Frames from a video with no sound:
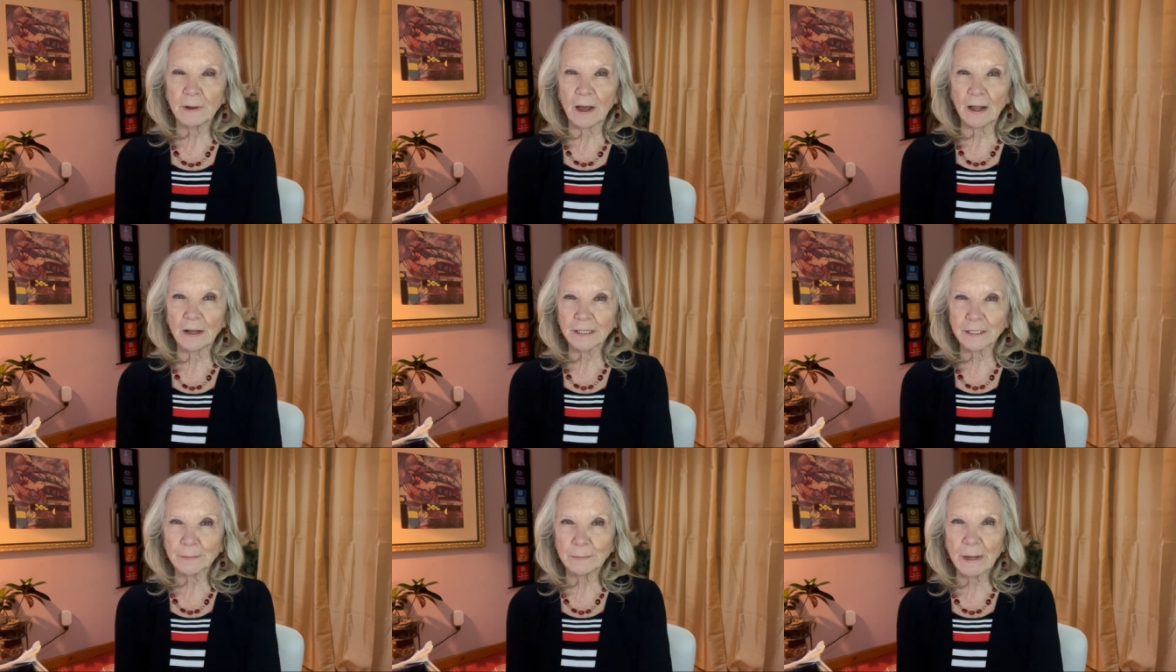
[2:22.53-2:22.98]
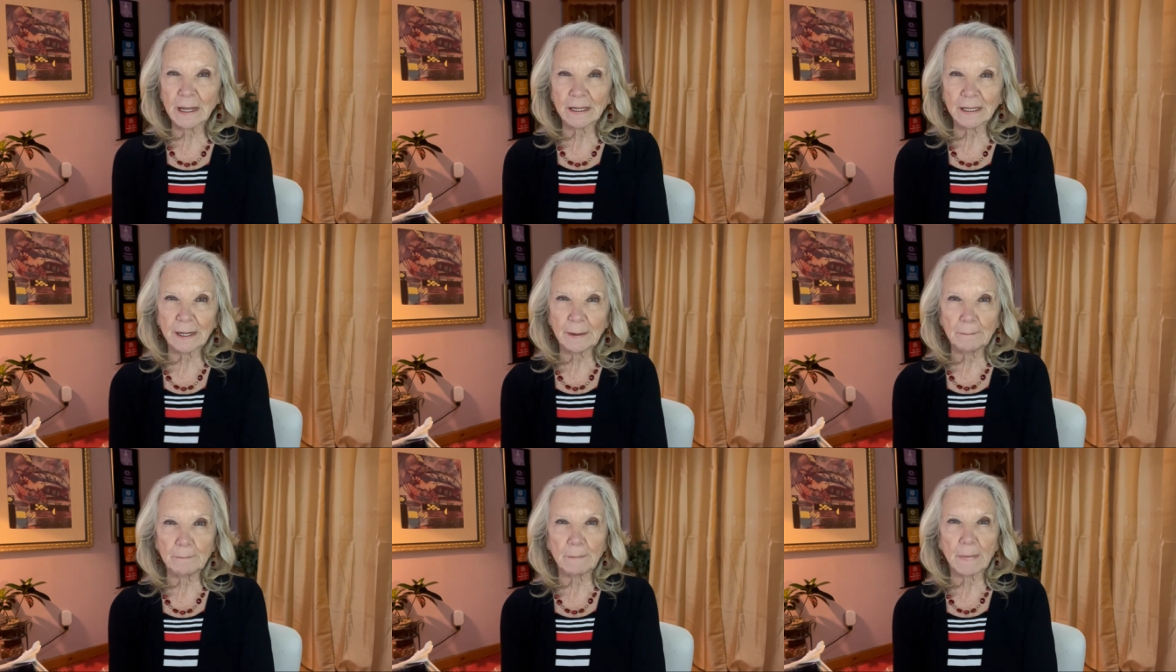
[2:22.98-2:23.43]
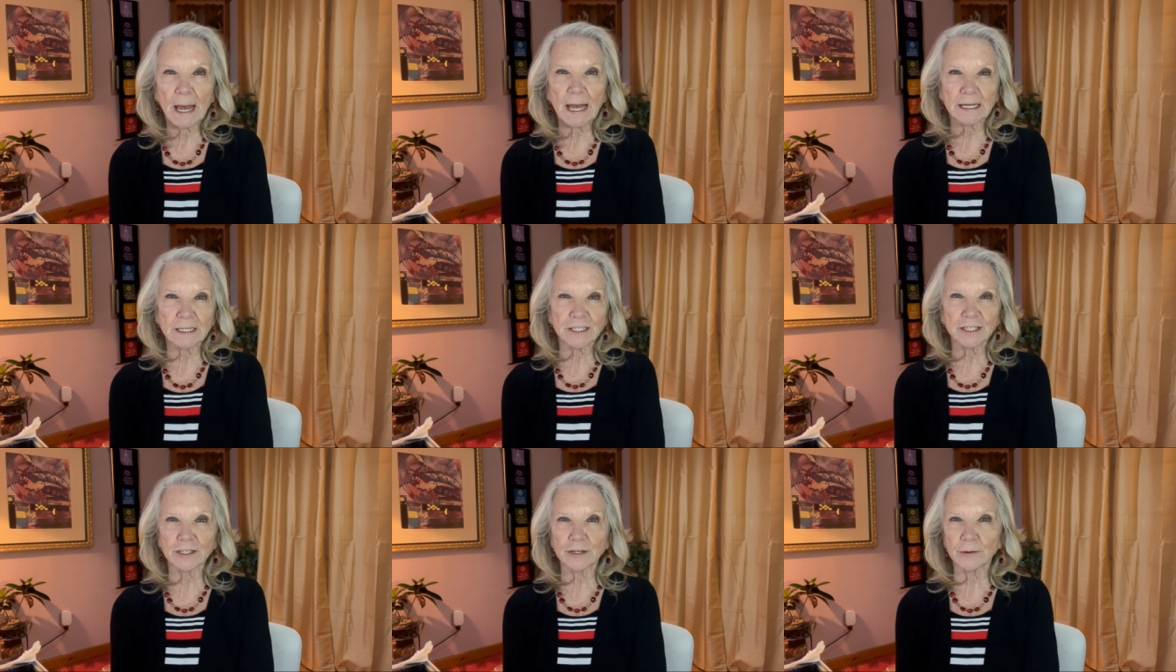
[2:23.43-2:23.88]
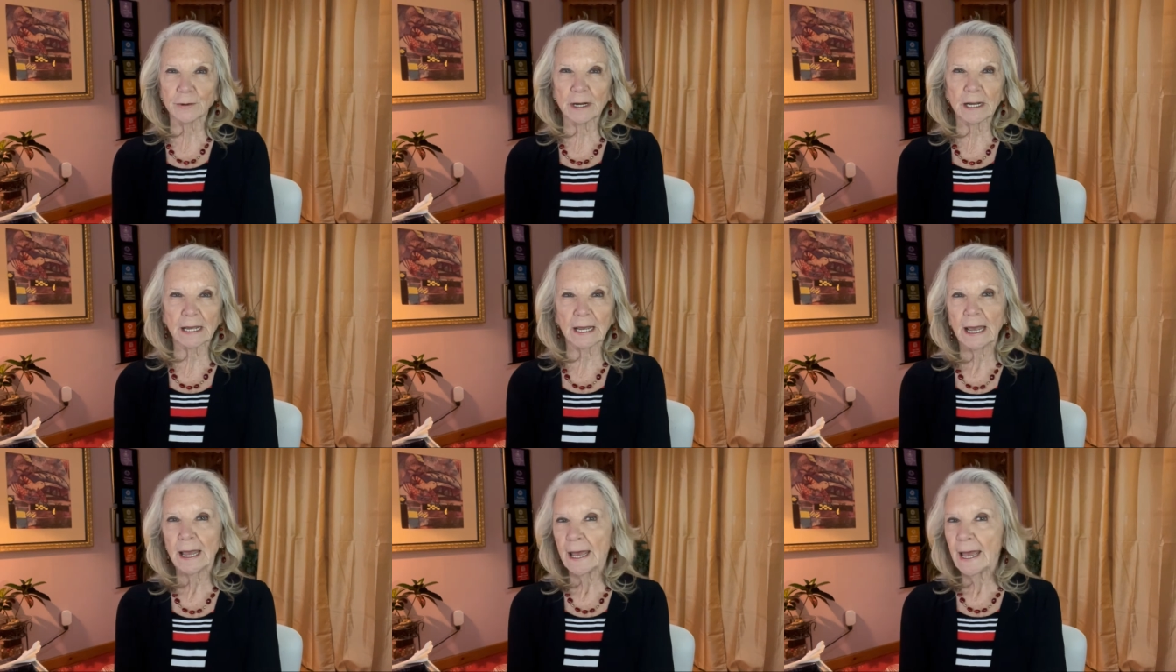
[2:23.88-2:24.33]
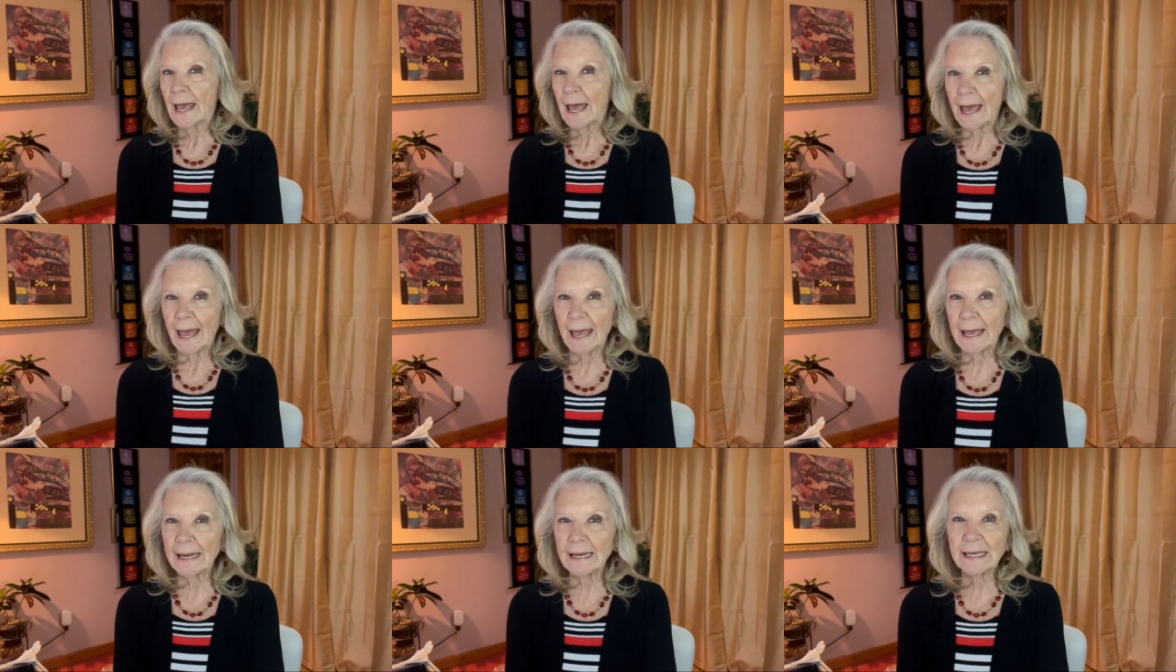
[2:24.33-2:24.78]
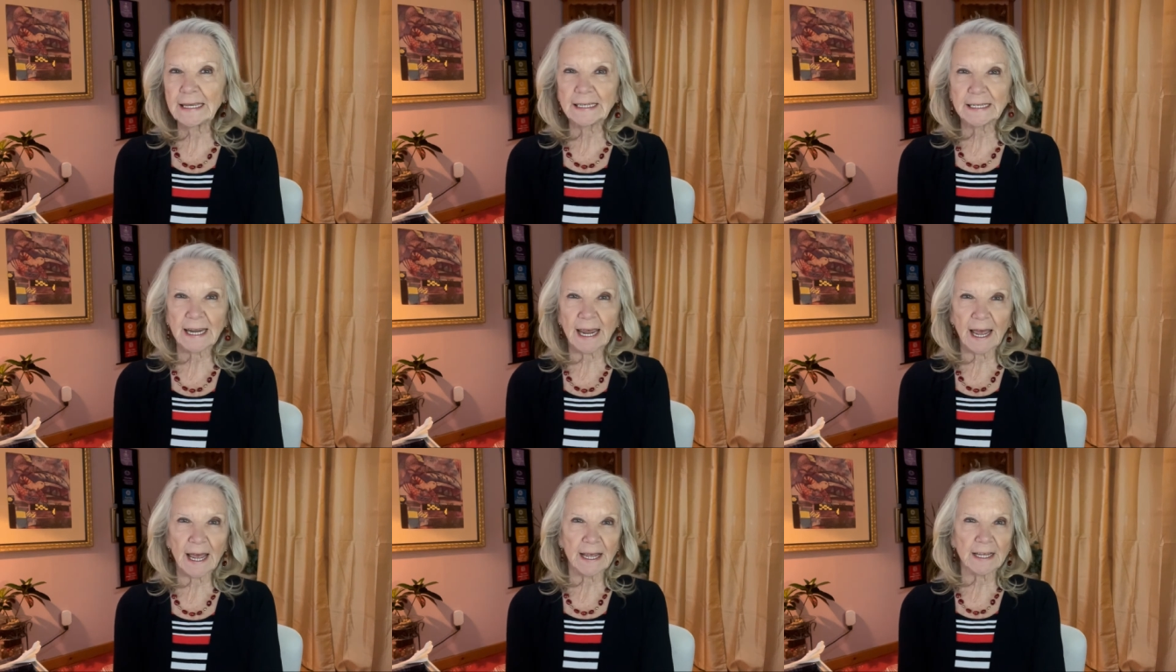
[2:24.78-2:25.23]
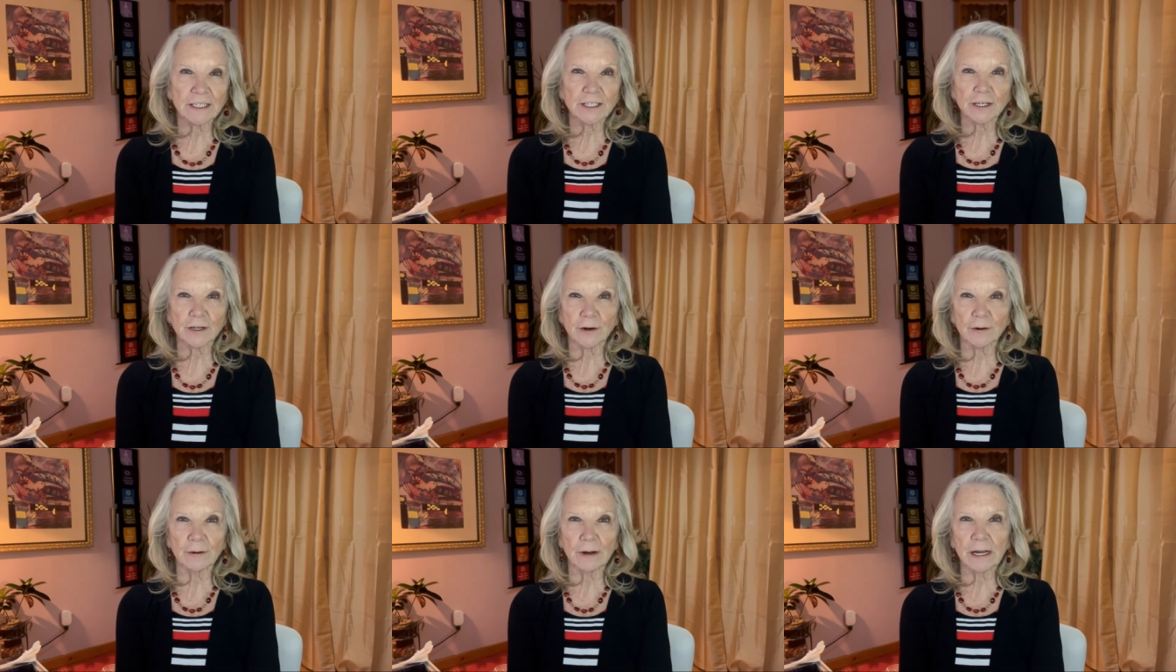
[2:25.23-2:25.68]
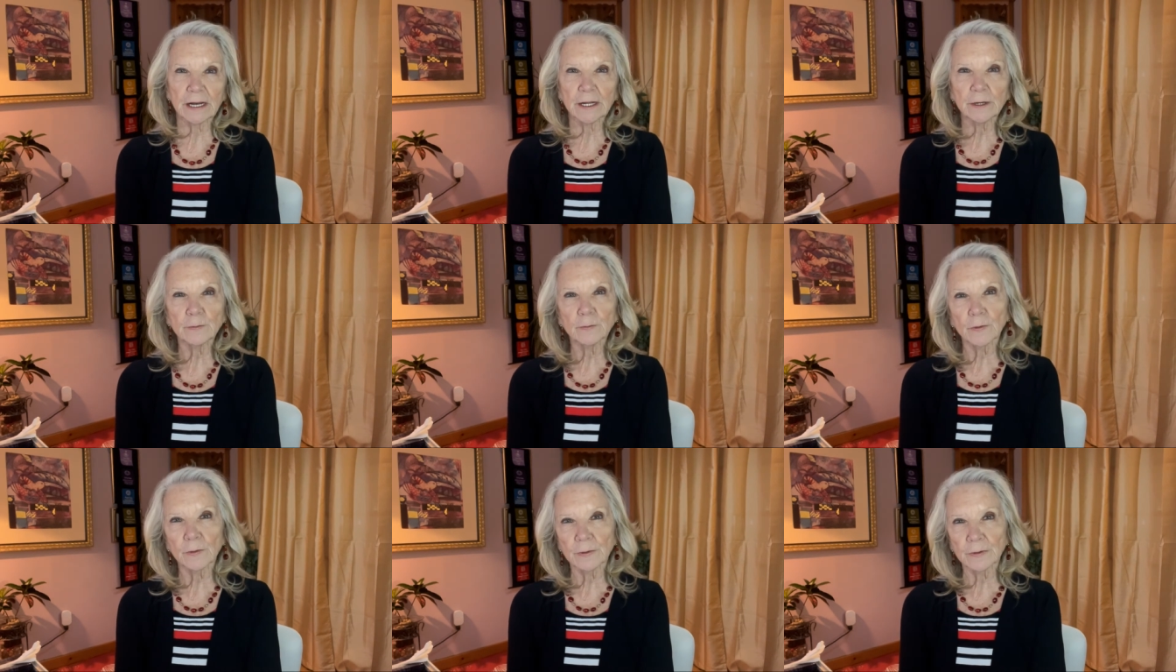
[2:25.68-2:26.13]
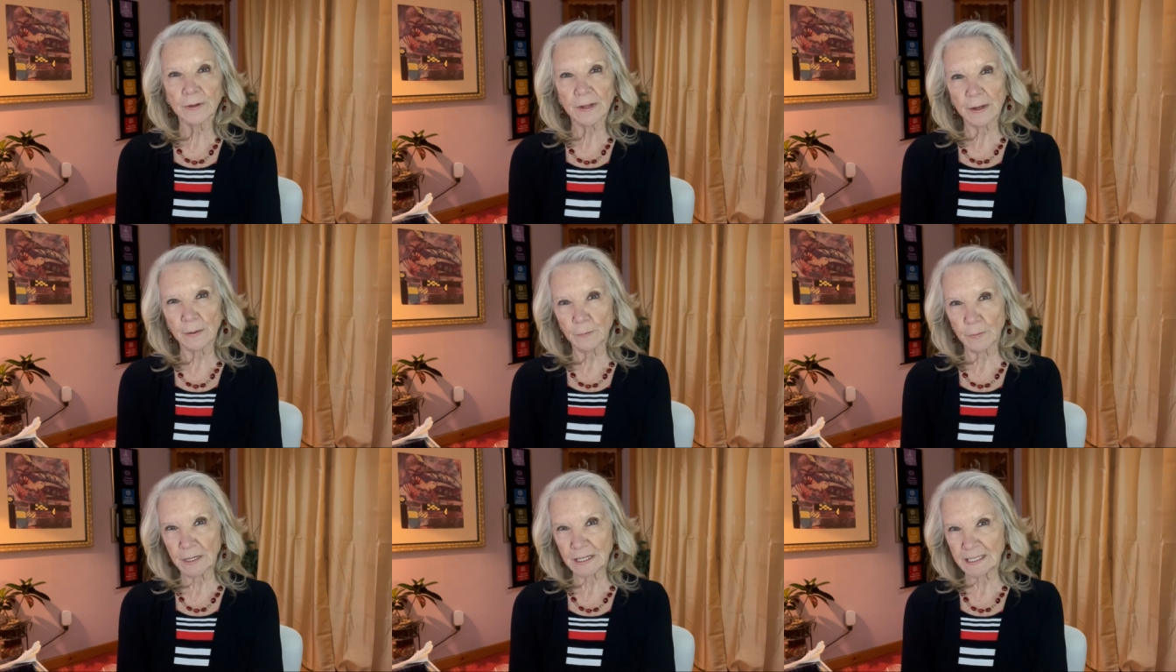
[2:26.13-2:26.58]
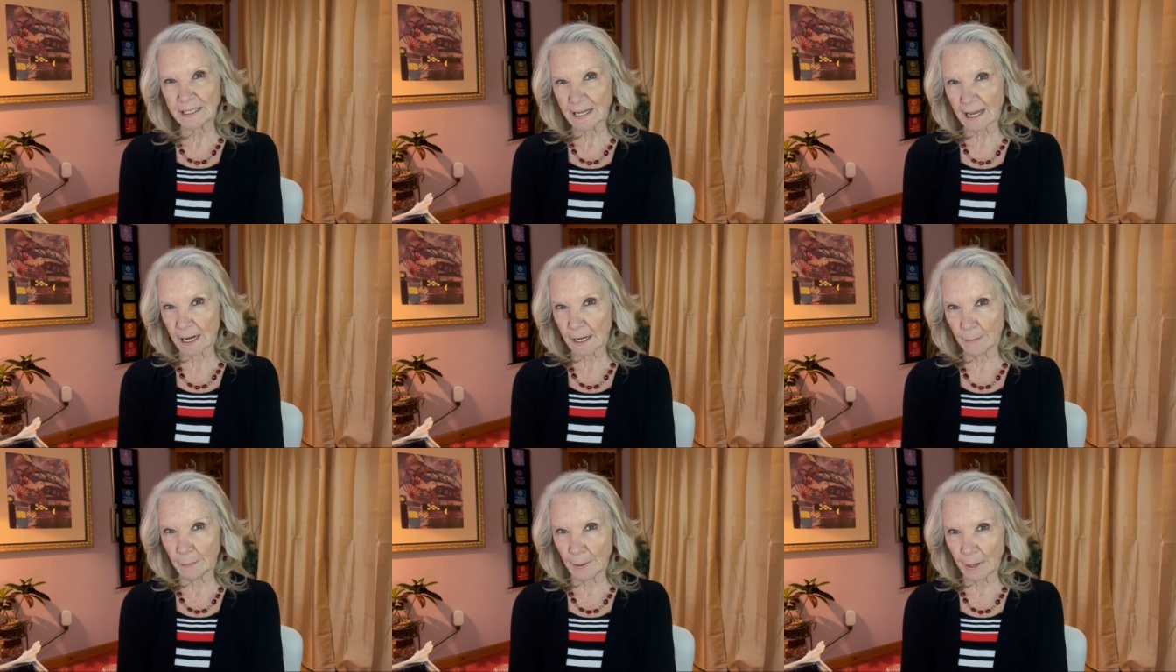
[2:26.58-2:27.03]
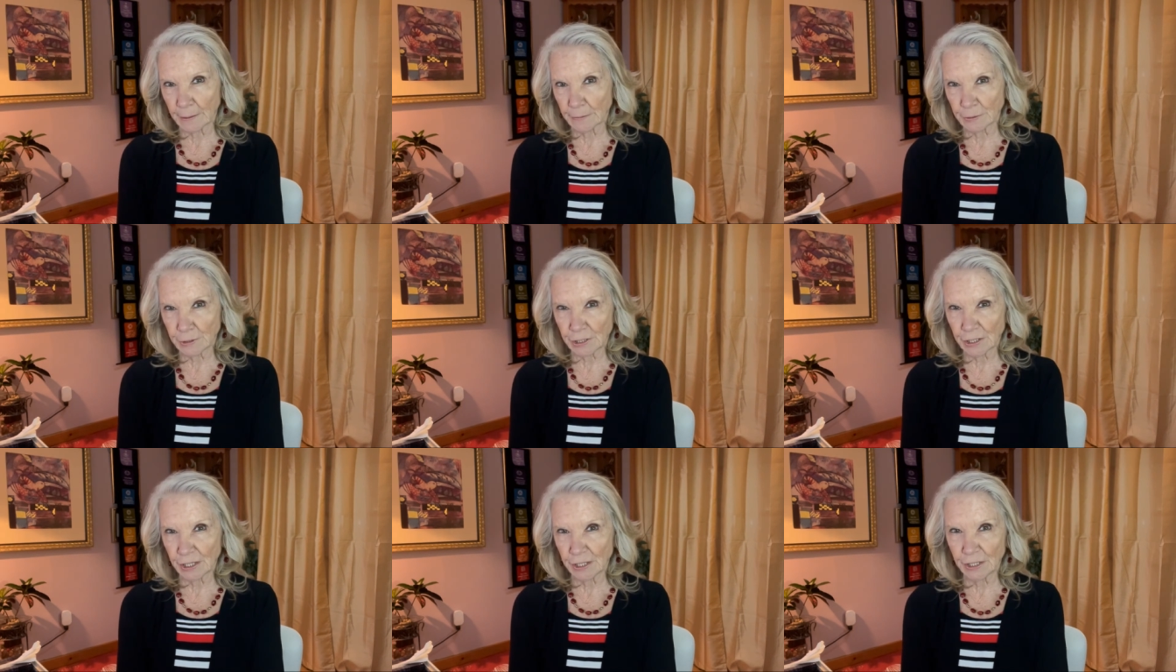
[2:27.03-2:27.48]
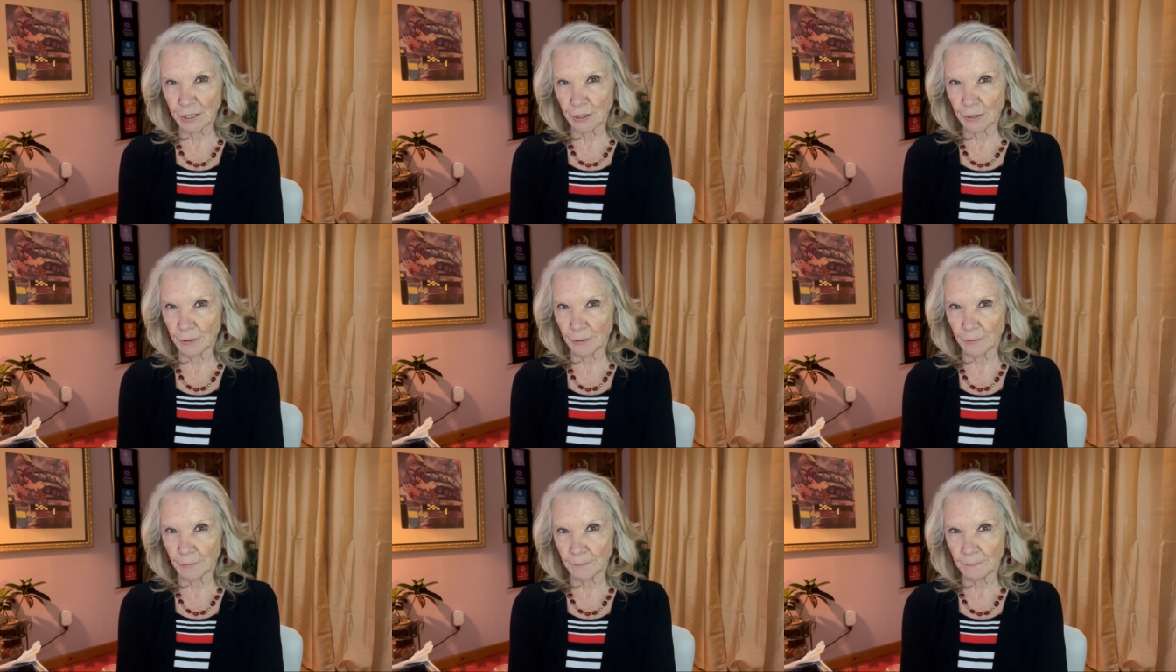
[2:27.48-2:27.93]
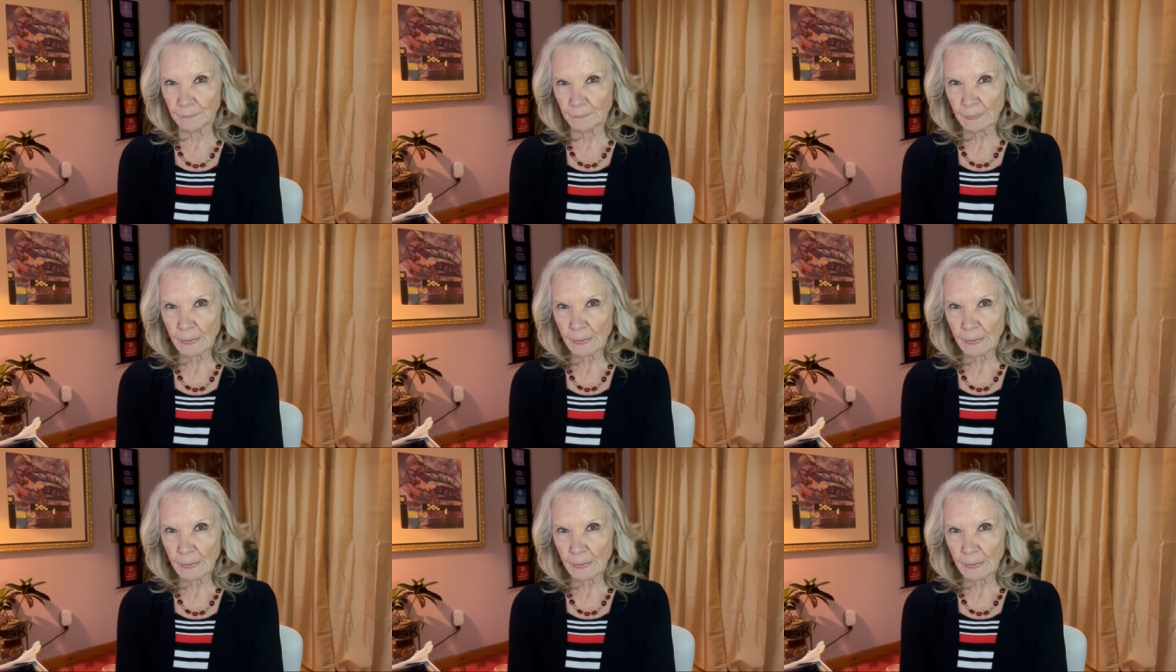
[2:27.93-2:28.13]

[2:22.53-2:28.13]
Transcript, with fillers: ultimately mastering any task or any role that we set about to do.